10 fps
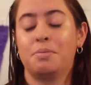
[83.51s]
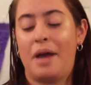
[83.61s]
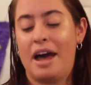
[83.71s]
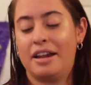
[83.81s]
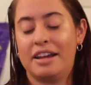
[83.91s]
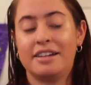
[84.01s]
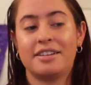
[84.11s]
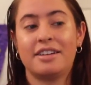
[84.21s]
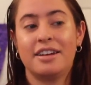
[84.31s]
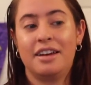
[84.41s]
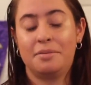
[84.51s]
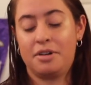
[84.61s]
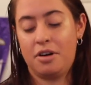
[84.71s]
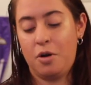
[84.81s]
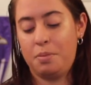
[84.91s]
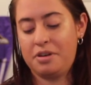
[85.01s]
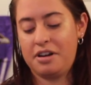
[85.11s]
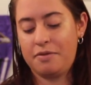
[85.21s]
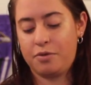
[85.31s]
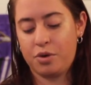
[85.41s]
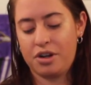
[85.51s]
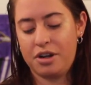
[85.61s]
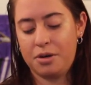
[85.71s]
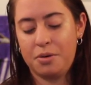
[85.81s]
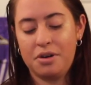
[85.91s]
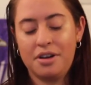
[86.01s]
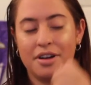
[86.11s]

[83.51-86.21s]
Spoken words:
palette, I'm gonna open it up for you.